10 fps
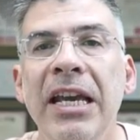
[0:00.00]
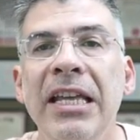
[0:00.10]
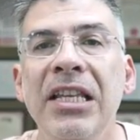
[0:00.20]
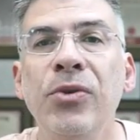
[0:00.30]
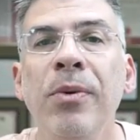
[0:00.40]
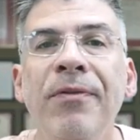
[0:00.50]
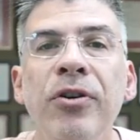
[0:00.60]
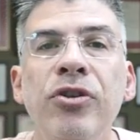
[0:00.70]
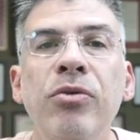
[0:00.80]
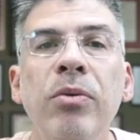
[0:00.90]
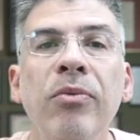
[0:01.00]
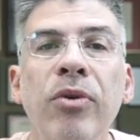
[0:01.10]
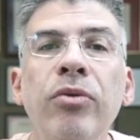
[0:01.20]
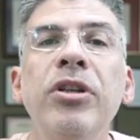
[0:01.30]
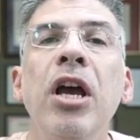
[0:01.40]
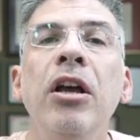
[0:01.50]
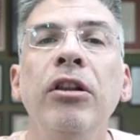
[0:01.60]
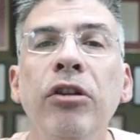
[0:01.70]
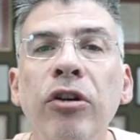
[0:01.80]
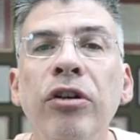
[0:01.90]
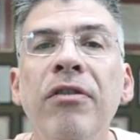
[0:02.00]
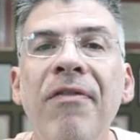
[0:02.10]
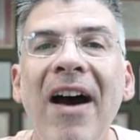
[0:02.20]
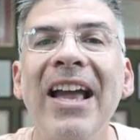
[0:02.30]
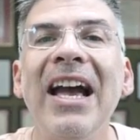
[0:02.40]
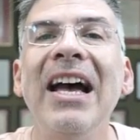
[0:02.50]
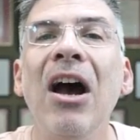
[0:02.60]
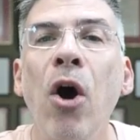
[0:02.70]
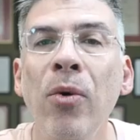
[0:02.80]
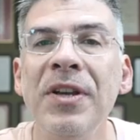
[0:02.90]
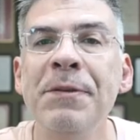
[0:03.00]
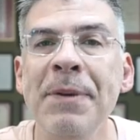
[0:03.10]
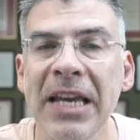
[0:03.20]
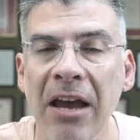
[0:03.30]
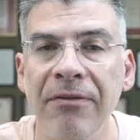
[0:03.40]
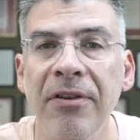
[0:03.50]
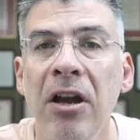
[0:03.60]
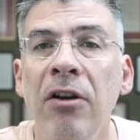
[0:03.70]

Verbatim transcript: This refers to a route learned via O S P F